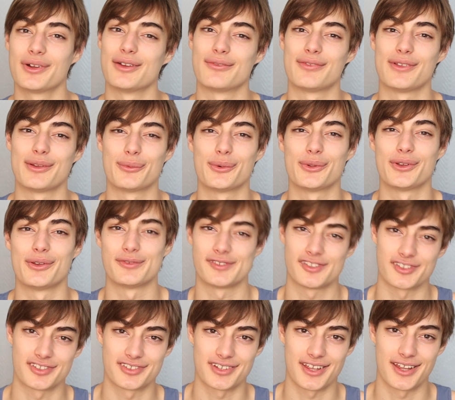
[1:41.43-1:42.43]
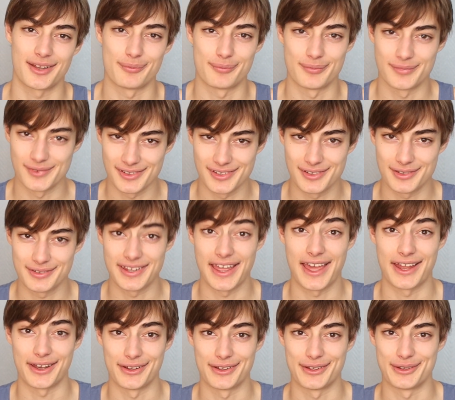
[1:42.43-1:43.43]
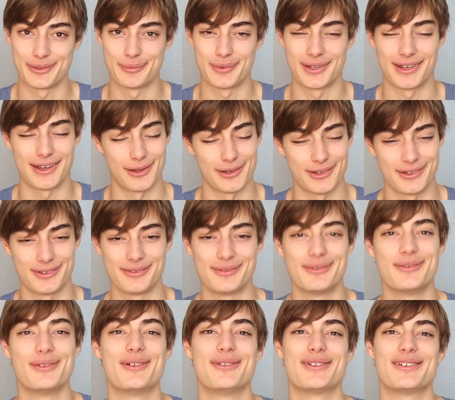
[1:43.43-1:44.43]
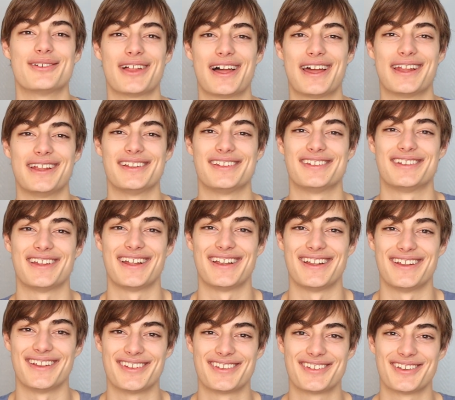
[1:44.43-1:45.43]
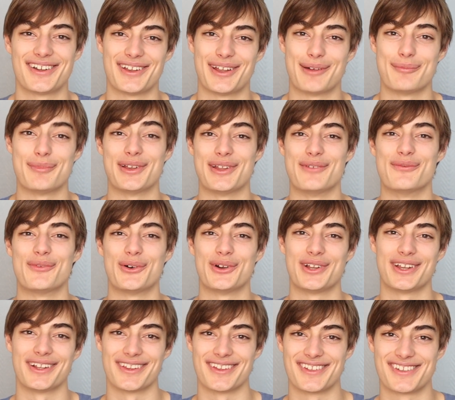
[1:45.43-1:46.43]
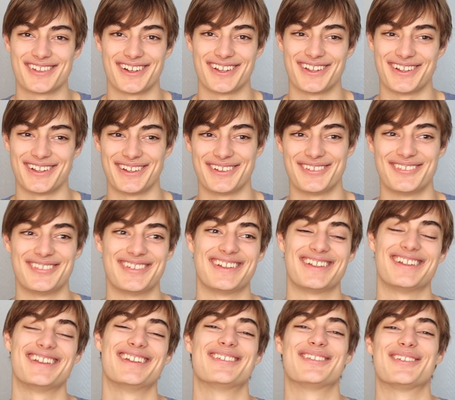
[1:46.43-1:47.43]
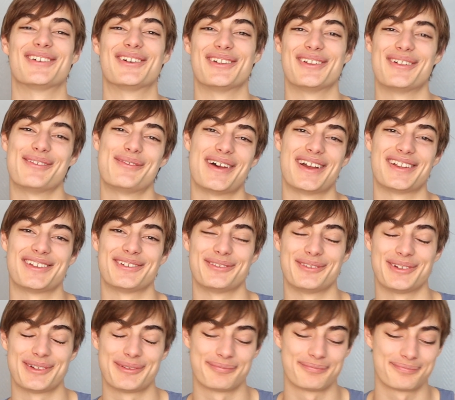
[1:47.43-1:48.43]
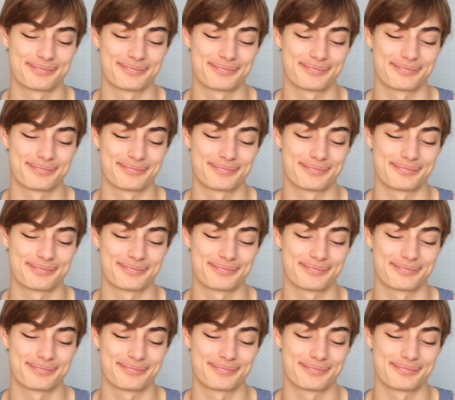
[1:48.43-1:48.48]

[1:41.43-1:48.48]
if they would have just said tan a little bit, I'd gladly stand in the sun. I've been avoiding the sun a little bit for the Fashion Week.